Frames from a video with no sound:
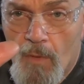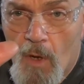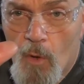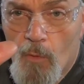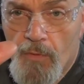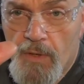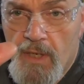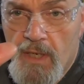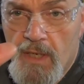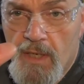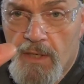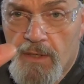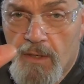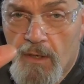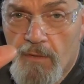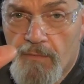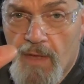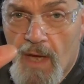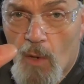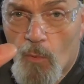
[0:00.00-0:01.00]
on the end
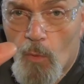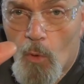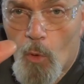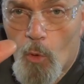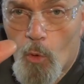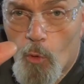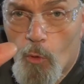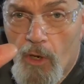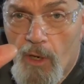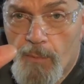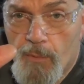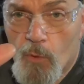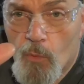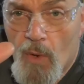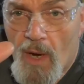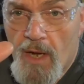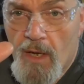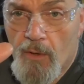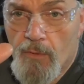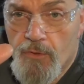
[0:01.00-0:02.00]
of that roll crimped
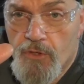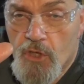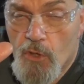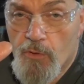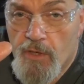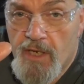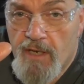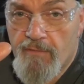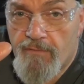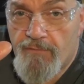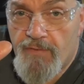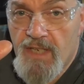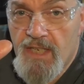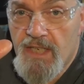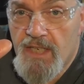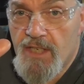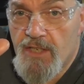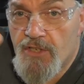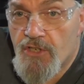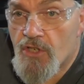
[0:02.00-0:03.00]
round so that it
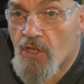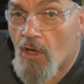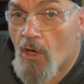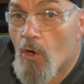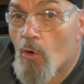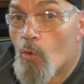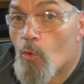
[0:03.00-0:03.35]
feeds